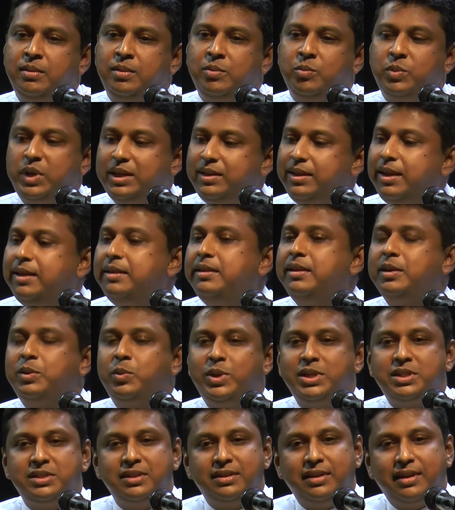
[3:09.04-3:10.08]
But then the
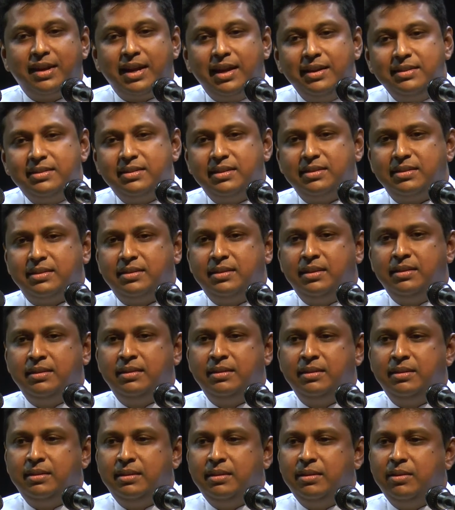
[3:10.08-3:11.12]
question arises,
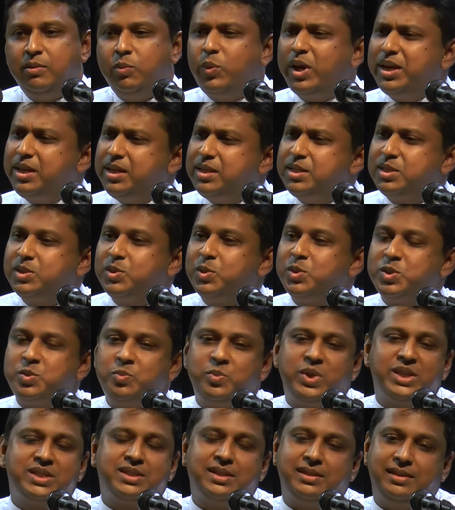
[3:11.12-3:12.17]
what is so
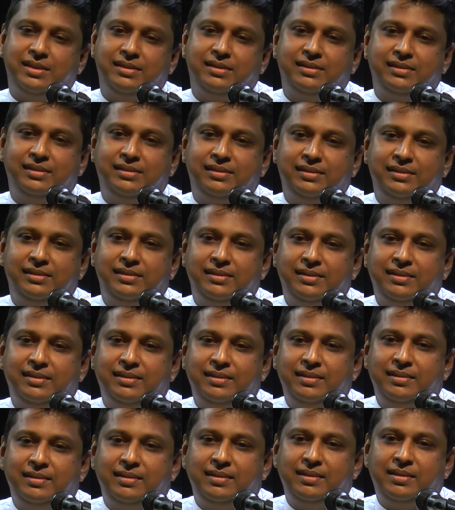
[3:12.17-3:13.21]
special
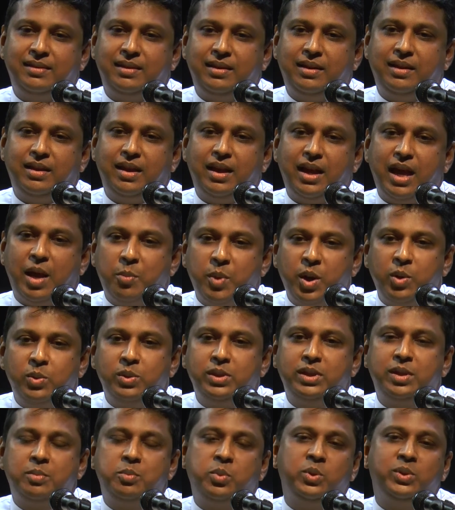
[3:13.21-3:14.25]

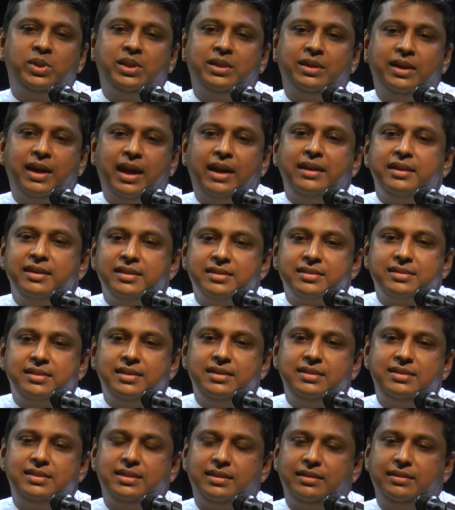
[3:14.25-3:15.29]
about the Buddha and his
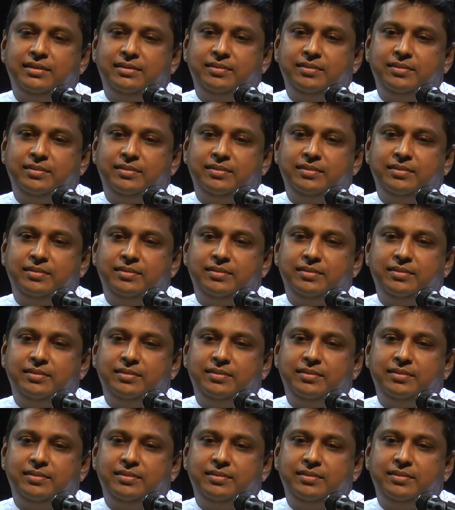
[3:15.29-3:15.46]
teaching?